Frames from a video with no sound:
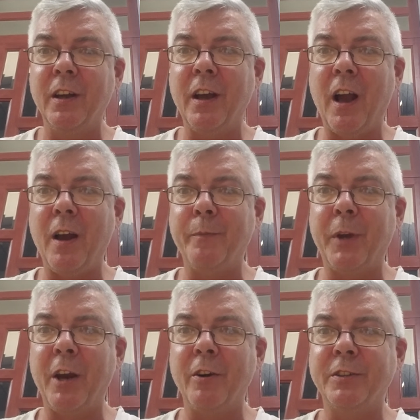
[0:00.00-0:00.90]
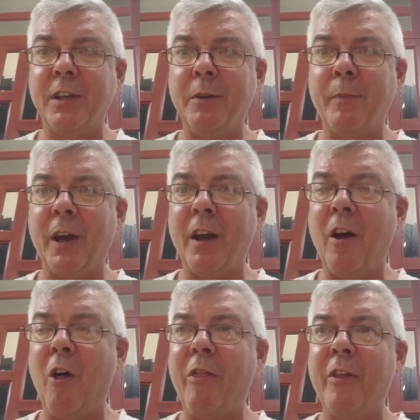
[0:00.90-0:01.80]
I'm guaranteed my
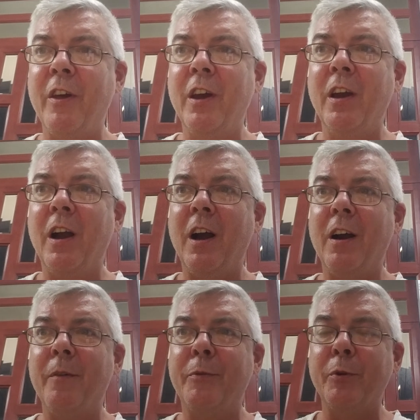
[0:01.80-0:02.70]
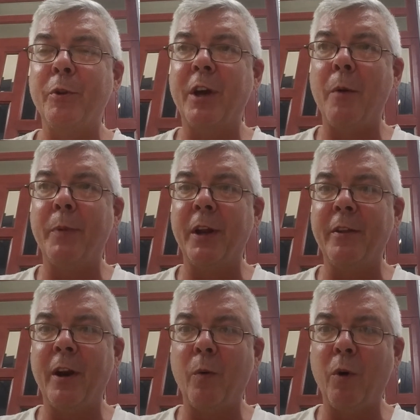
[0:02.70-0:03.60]
health through the company
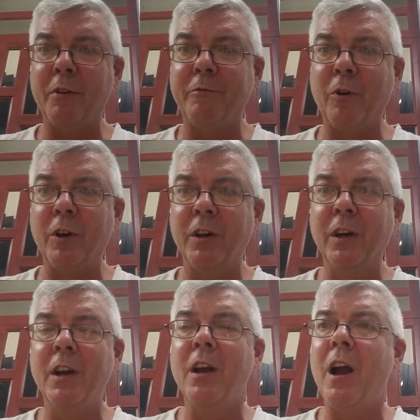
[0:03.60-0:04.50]
that I work for.